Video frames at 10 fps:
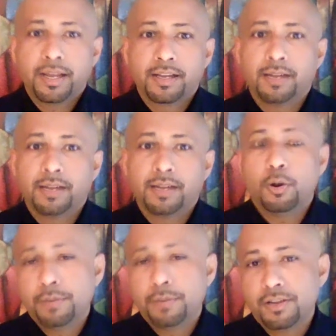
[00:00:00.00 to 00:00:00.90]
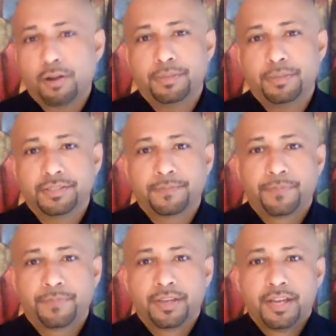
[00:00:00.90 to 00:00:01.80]
her opening comments.
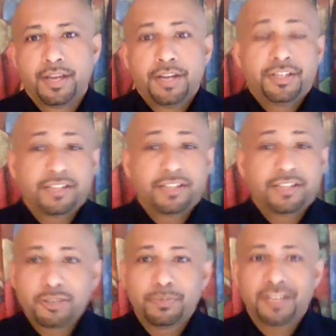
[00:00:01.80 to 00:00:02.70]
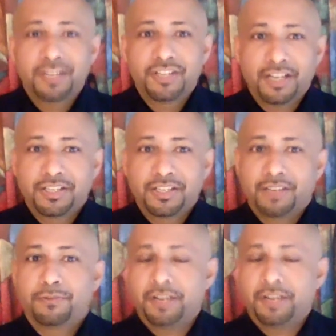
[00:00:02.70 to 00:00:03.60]
She has agreed to be a judge
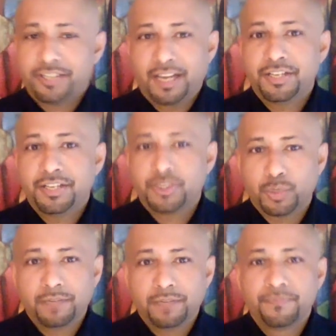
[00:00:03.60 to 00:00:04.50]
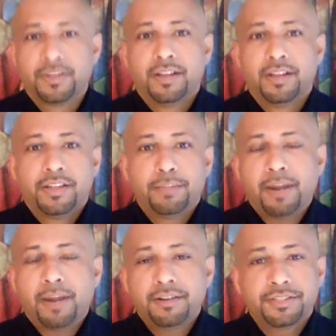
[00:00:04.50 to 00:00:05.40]
for our challenge as well. The
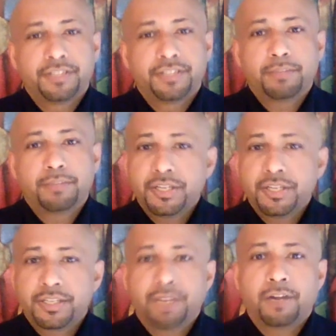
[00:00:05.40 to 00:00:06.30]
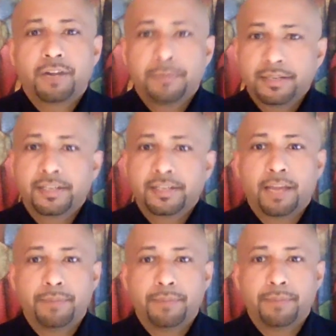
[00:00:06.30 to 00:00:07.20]
Baroness is a British environmental
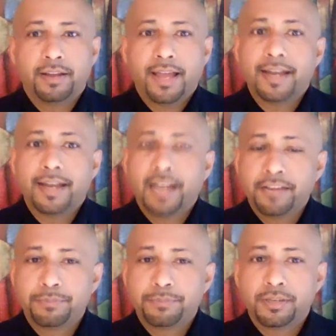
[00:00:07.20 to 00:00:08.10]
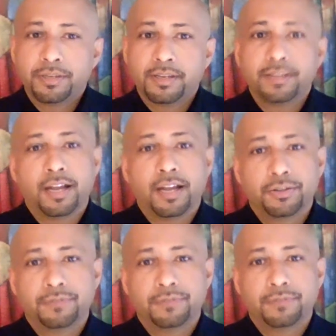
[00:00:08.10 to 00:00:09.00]
campaigner and life peer in the House
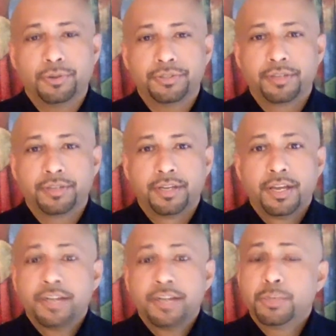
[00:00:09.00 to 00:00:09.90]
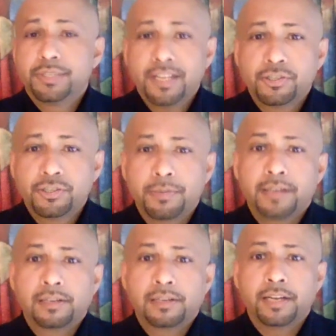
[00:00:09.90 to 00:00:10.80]
of Lords. She was
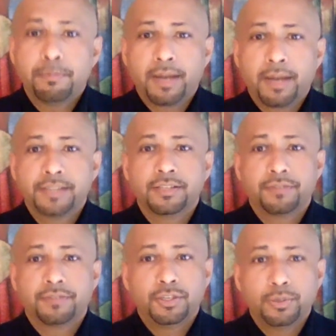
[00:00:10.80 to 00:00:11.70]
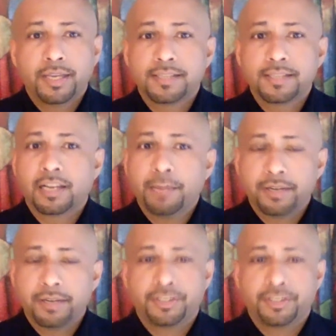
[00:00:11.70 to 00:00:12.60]
instrumental in passing of the UK's
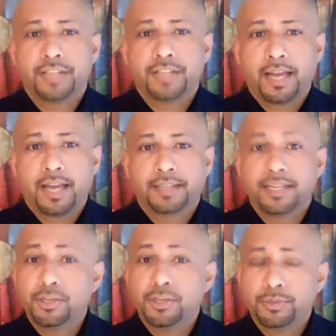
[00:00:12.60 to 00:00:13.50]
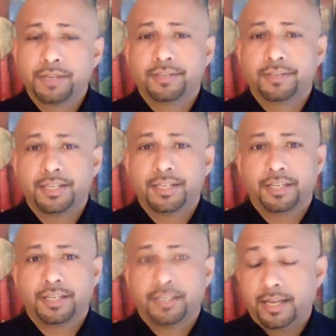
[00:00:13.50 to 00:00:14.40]
Climate Change Act in
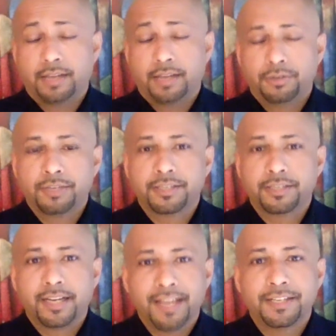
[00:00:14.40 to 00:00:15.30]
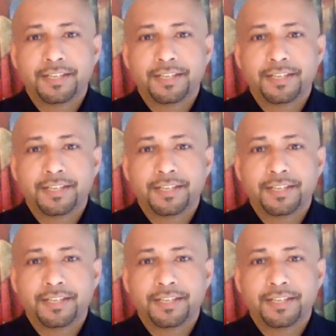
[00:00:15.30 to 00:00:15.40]
2008.